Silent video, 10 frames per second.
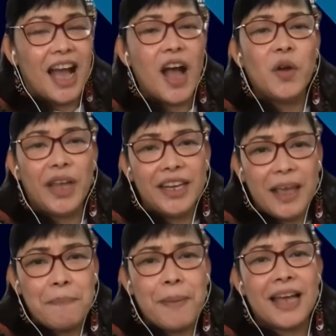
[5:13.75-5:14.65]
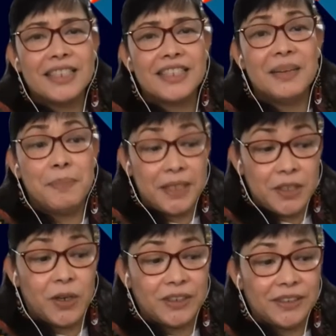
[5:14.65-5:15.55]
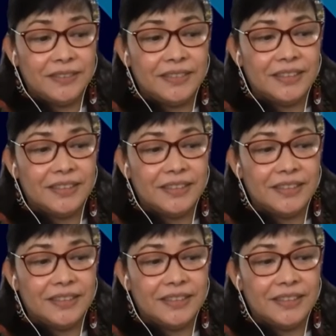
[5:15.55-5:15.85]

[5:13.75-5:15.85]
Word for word: how can I pass the baton